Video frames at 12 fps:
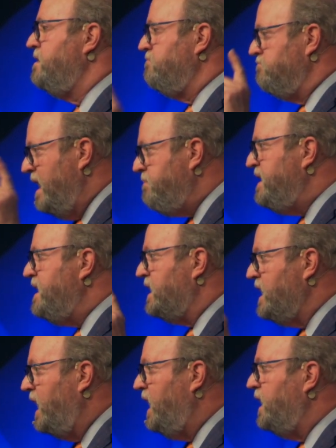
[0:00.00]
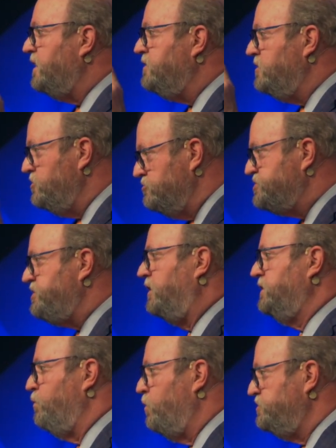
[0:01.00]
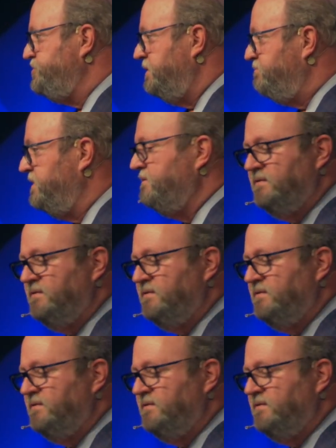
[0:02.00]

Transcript: may be a God you start to worship.